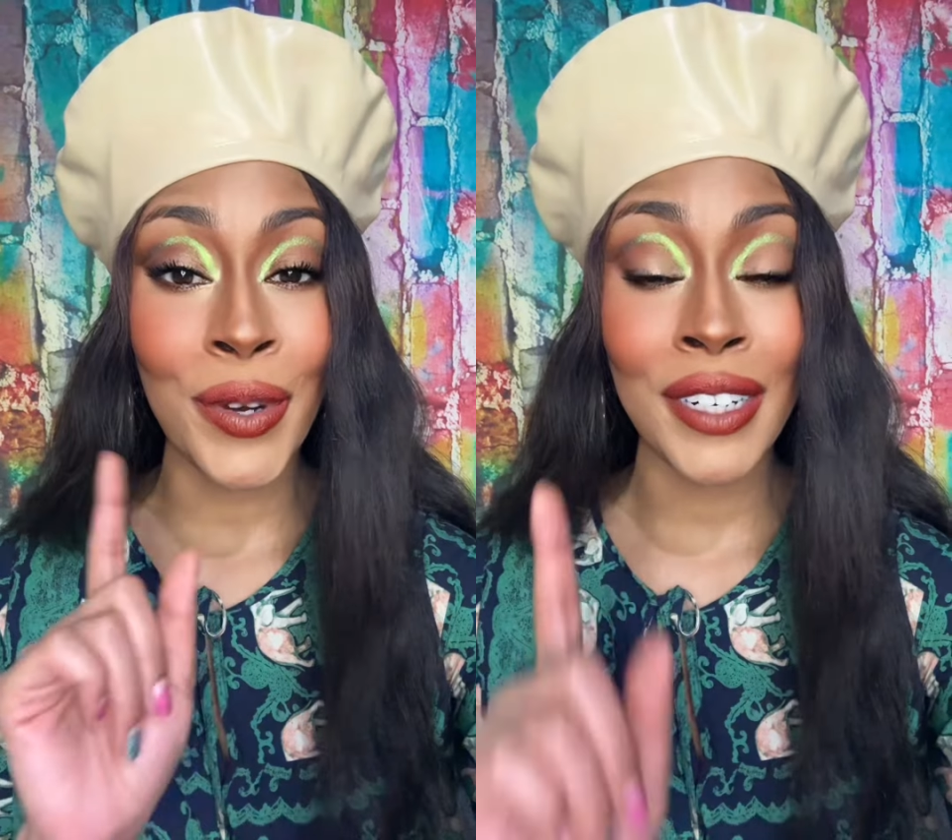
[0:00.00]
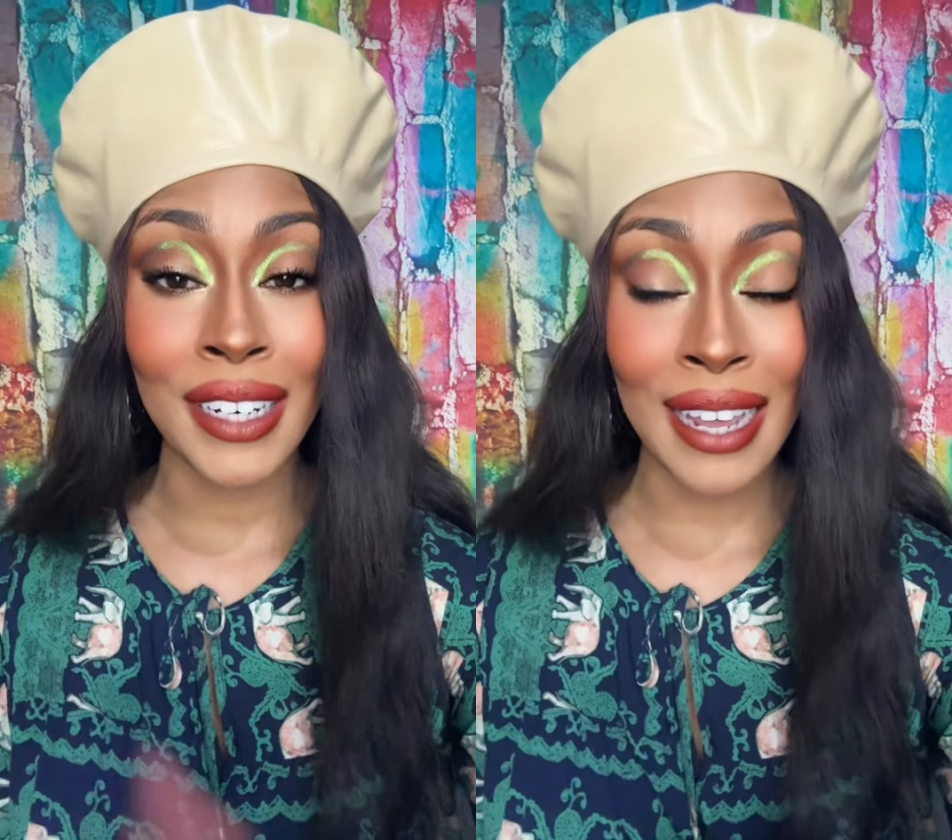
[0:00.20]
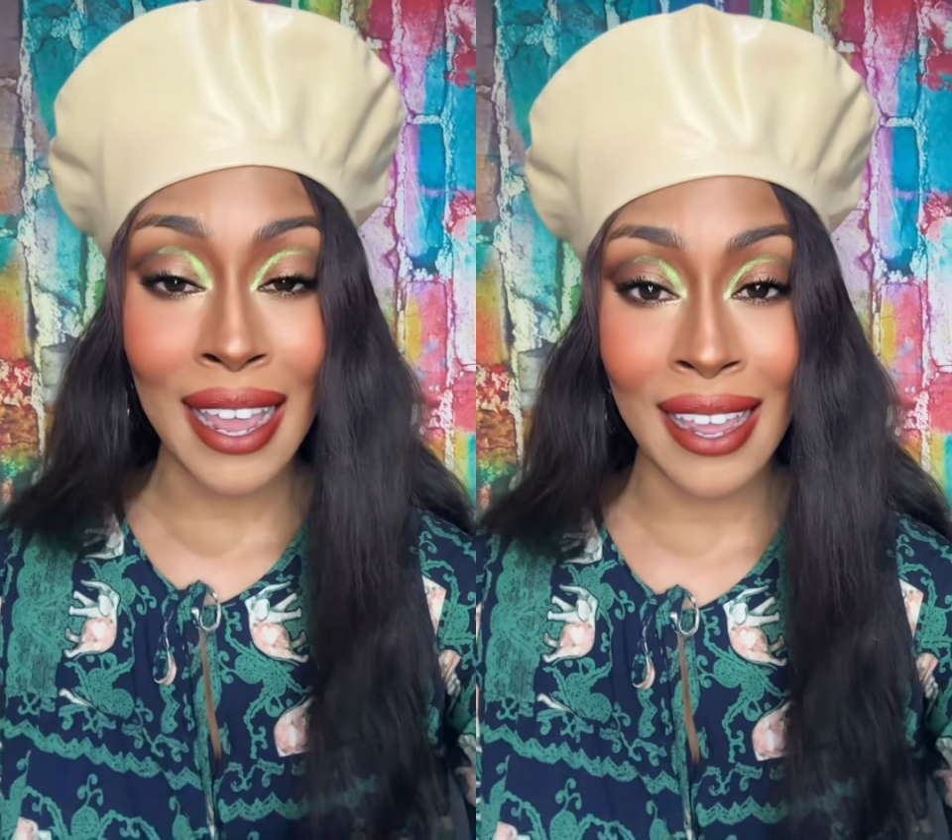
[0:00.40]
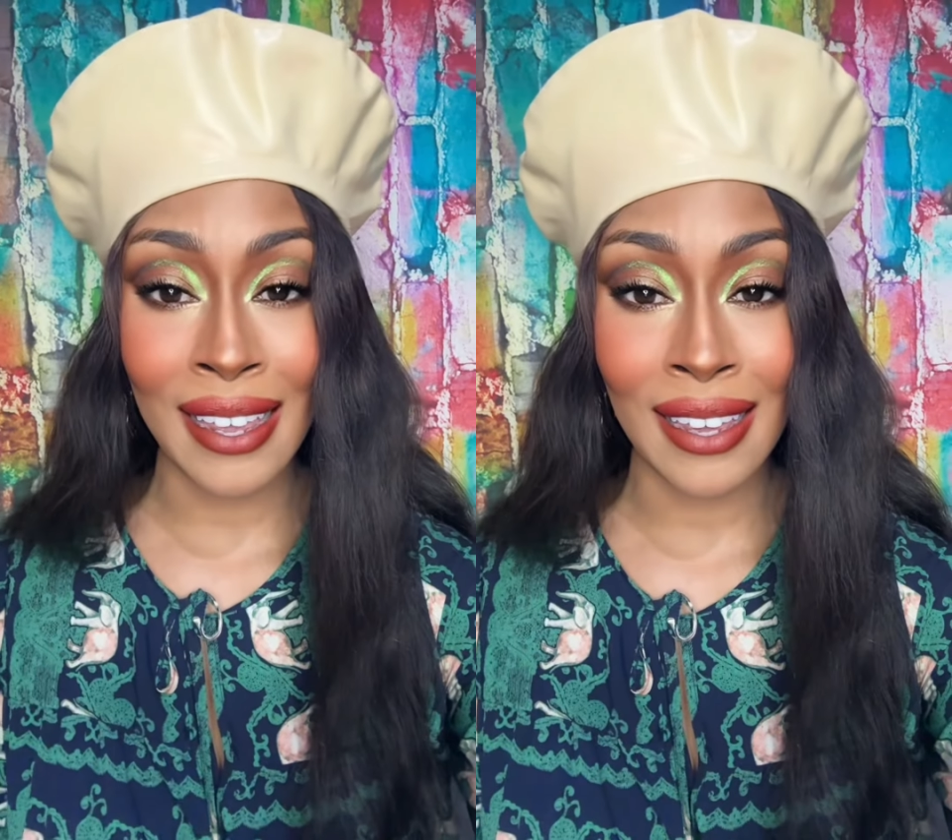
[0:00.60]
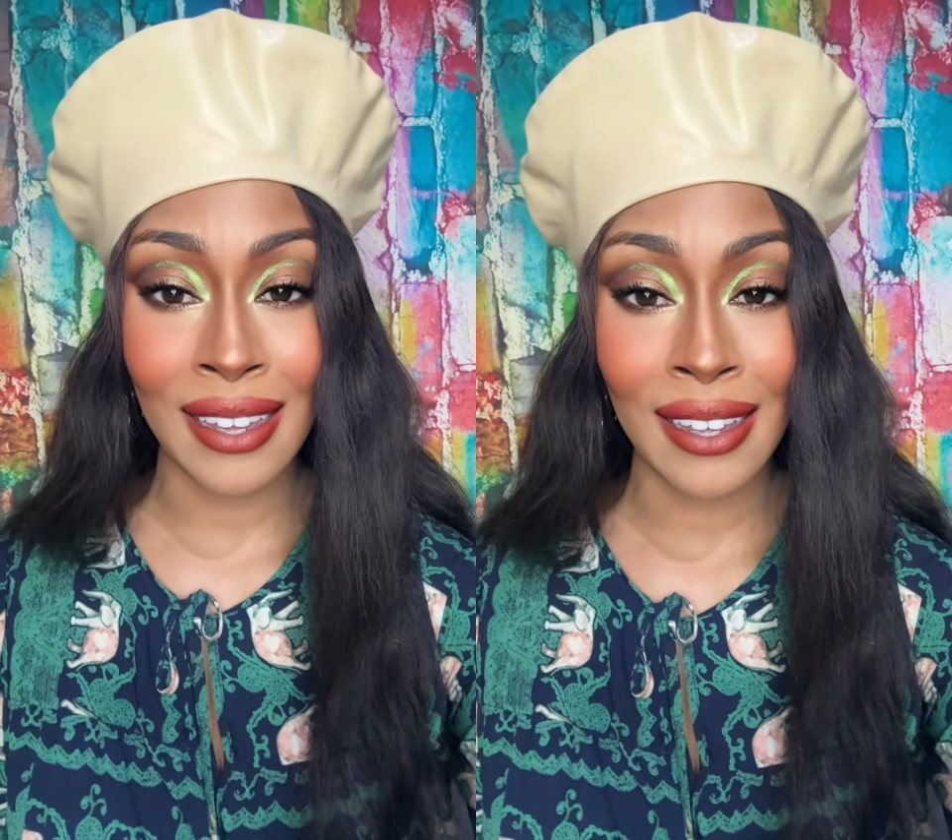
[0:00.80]
day.
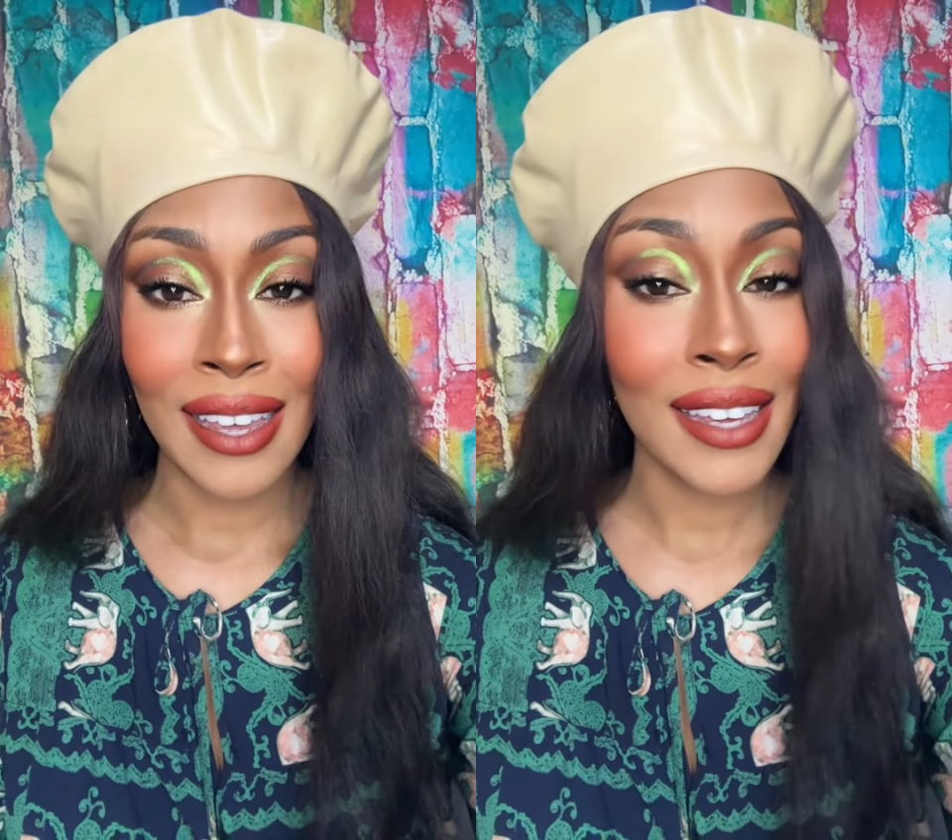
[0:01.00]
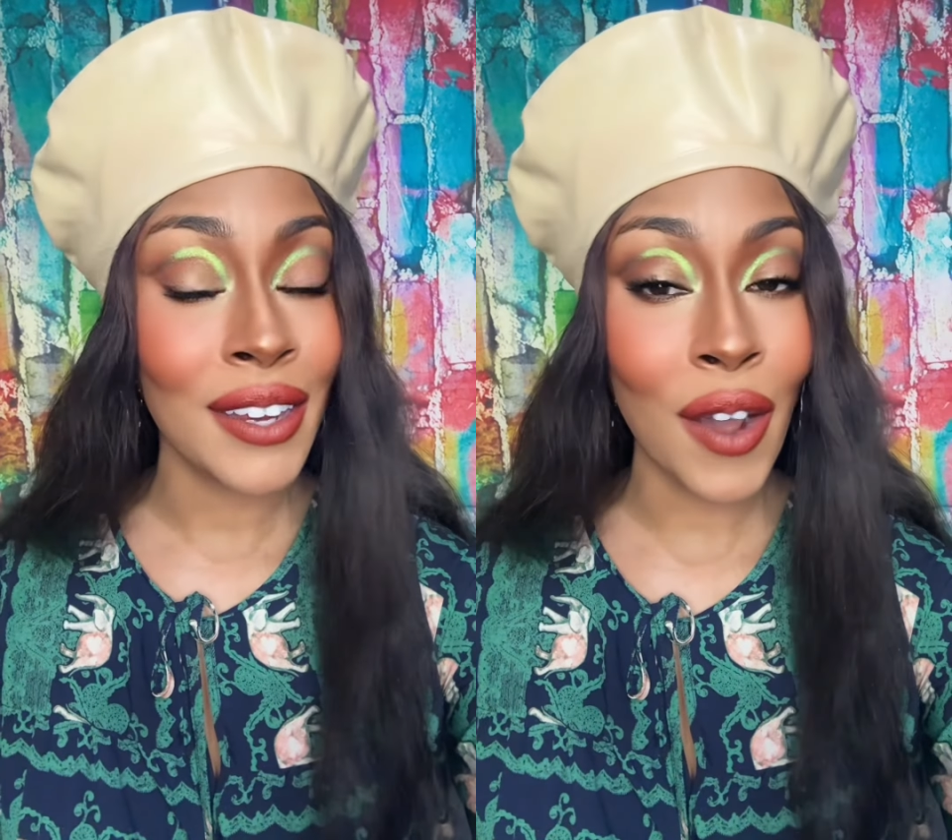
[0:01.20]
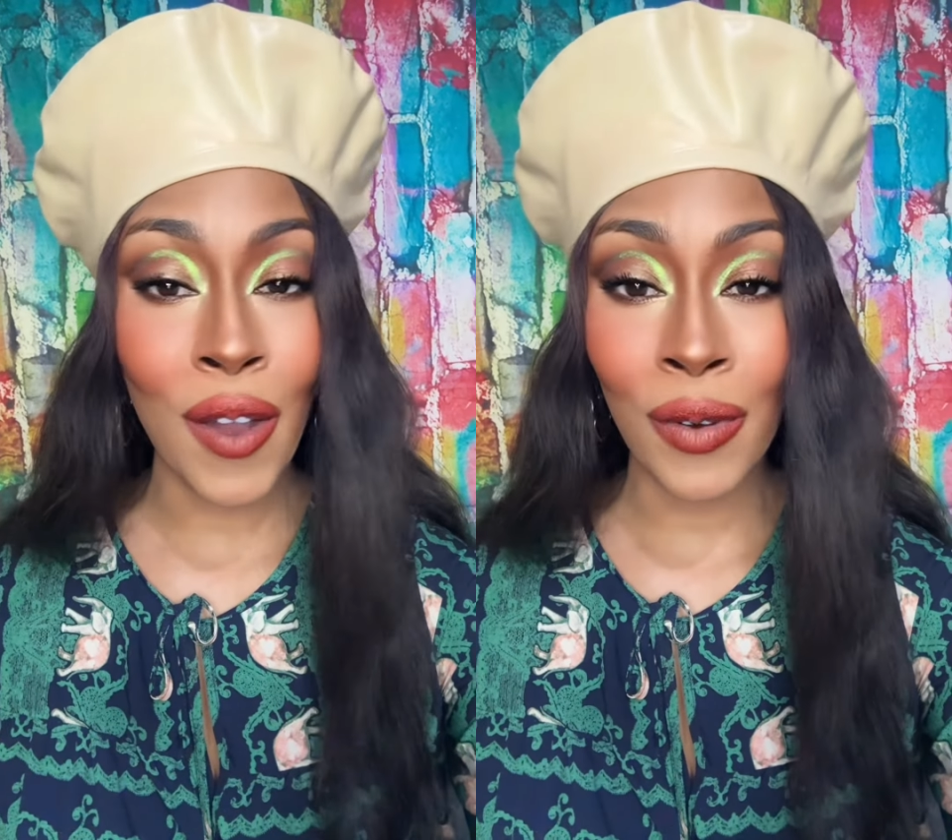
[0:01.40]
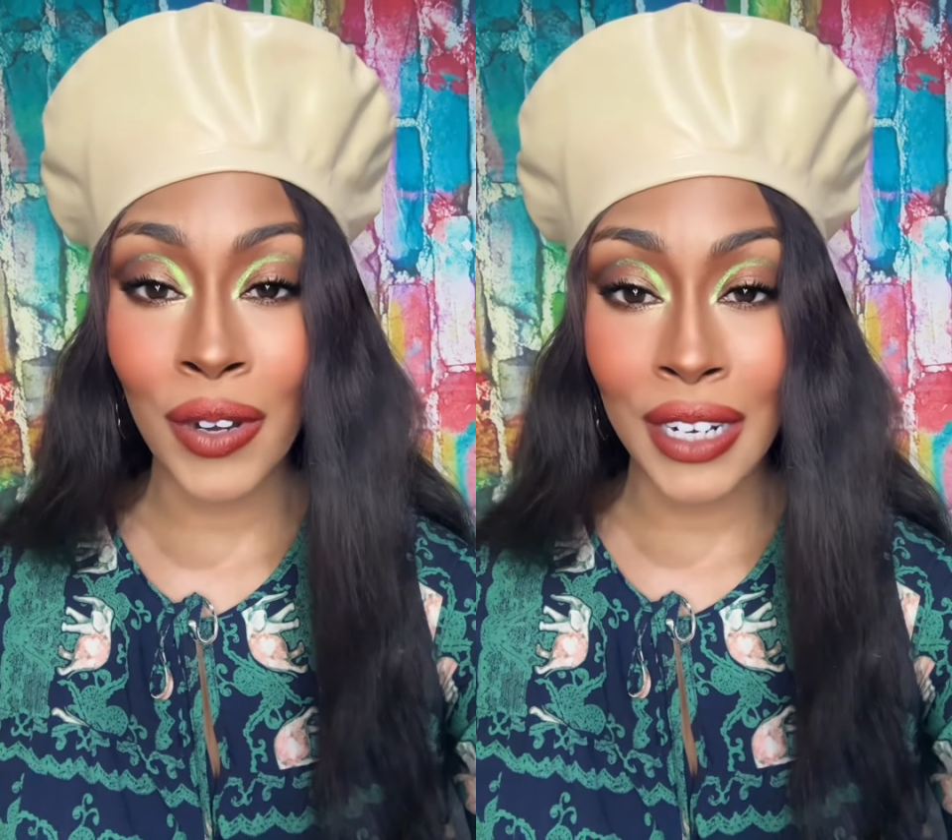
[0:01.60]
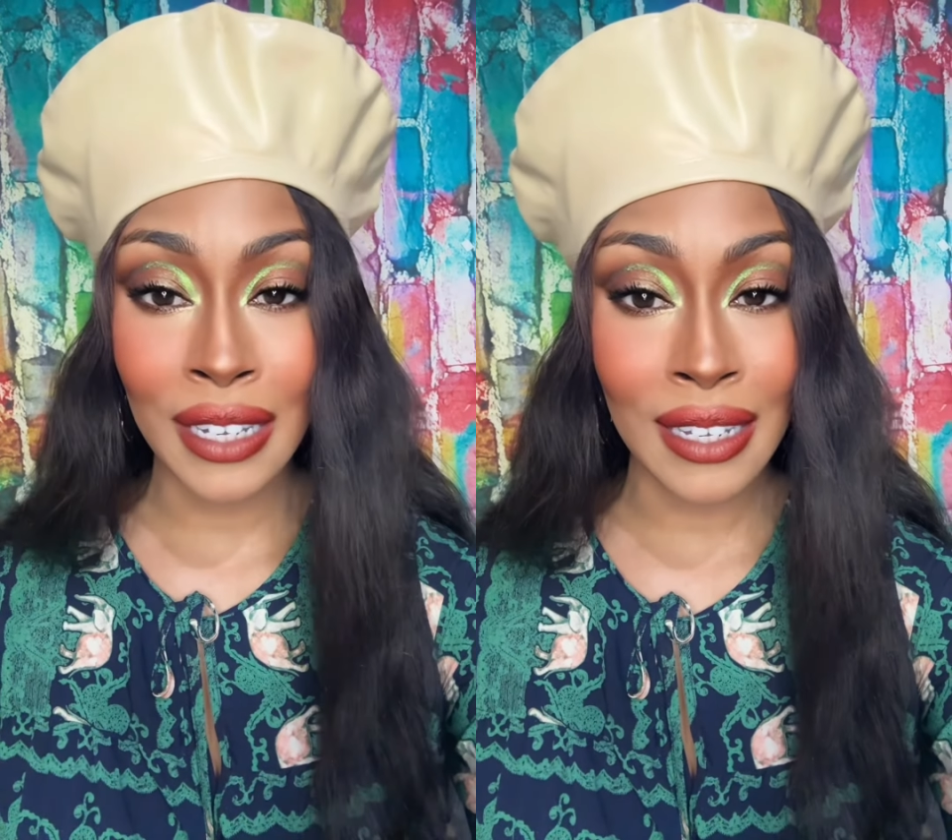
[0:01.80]
It already